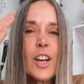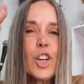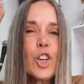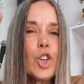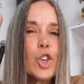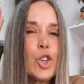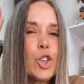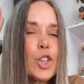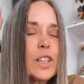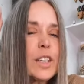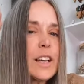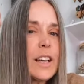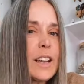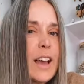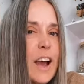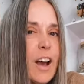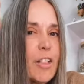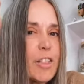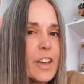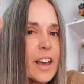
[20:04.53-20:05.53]
Couldn't
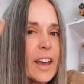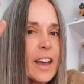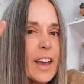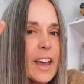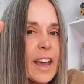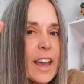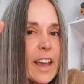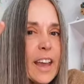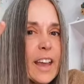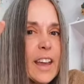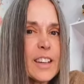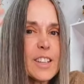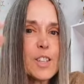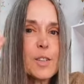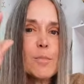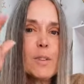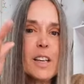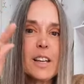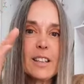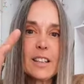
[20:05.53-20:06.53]
allow their hair
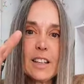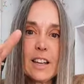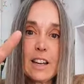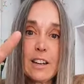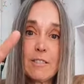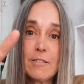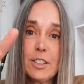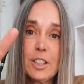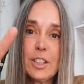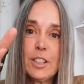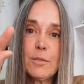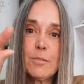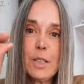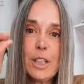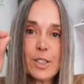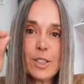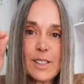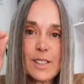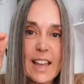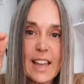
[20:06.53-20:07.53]
to be uncovered,
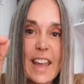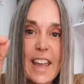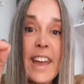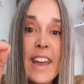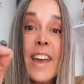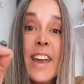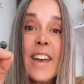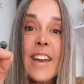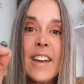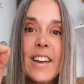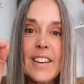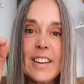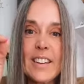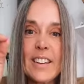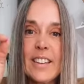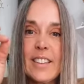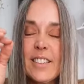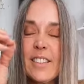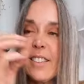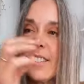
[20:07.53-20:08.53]
because hair
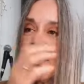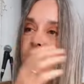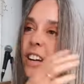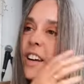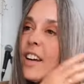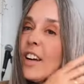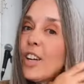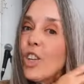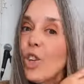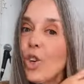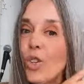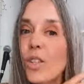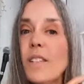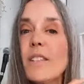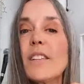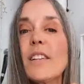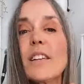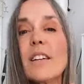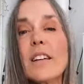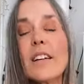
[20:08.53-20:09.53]
is your
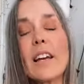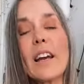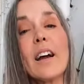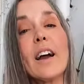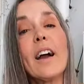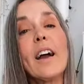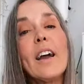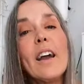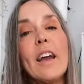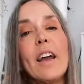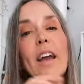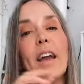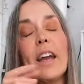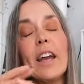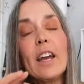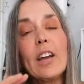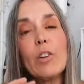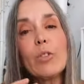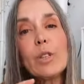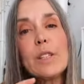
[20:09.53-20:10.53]
silica.
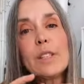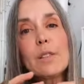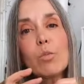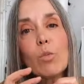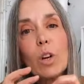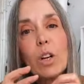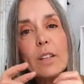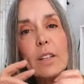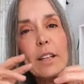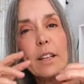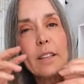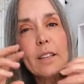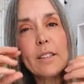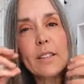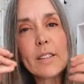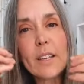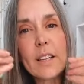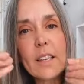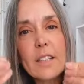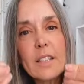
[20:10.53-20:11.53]
Hair is what
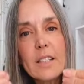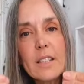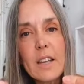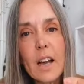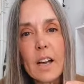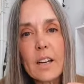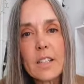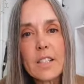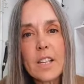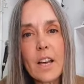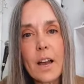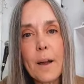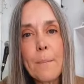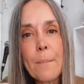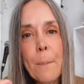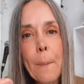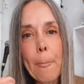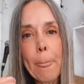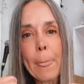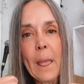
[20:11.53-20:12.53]
is a conductor.